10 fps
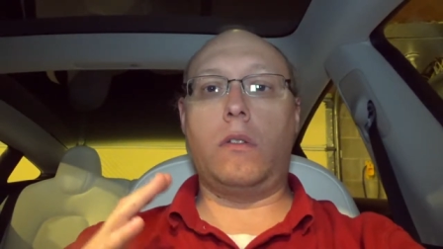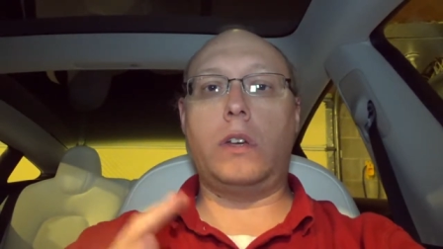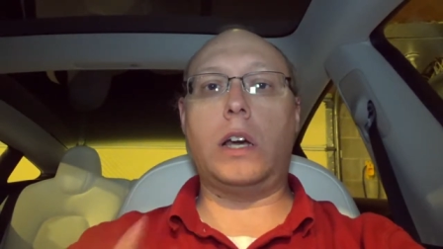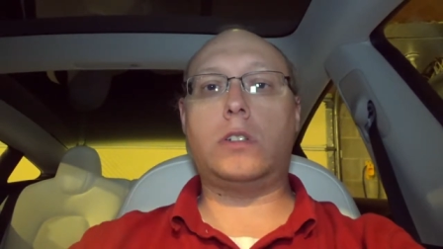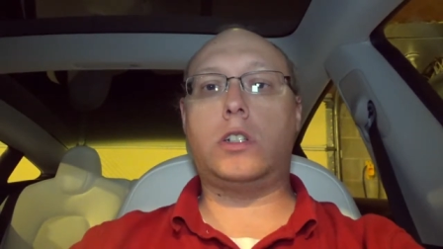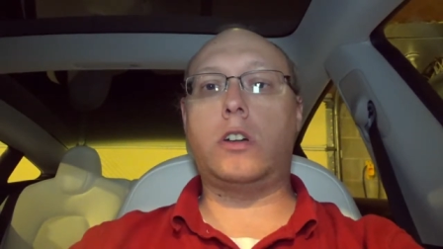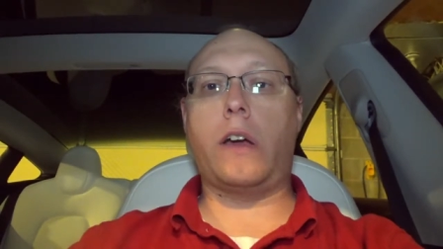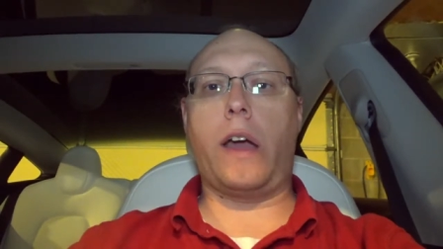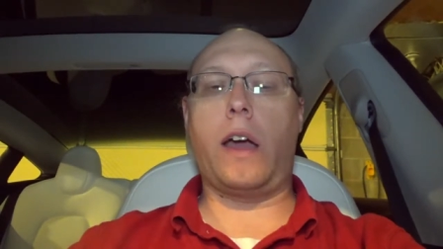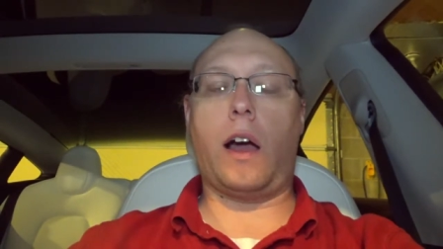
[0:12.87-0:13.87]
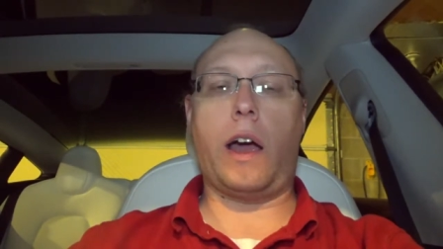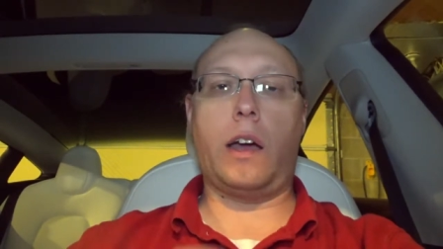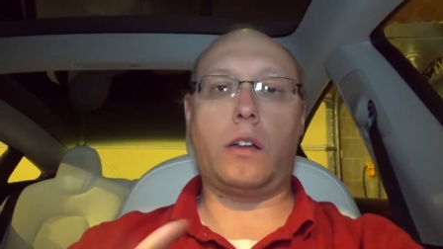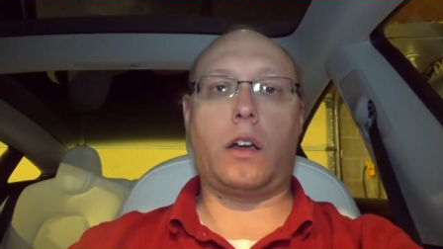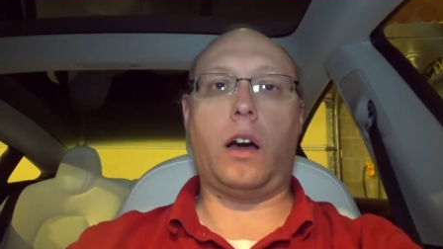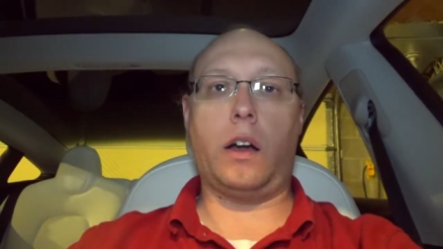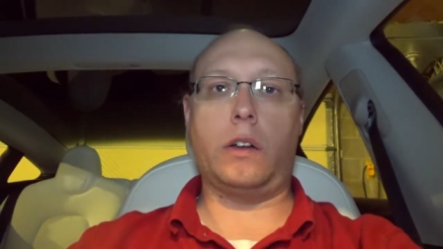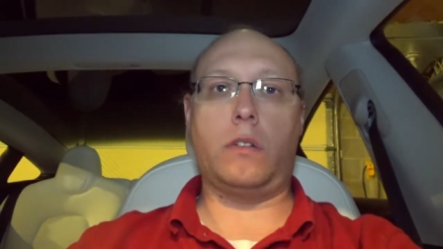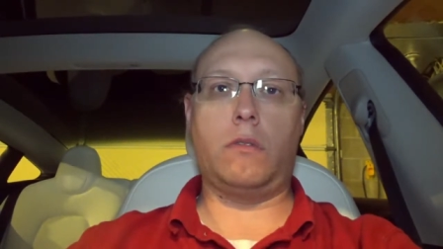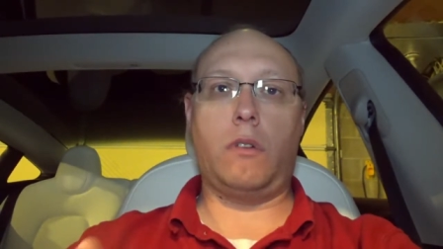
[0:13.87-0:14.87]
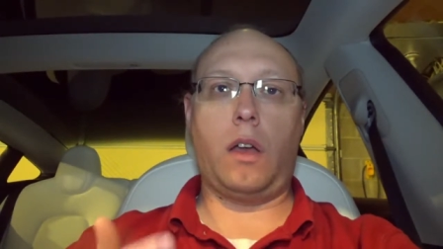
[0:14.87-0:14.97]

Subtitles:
yesterday I had gone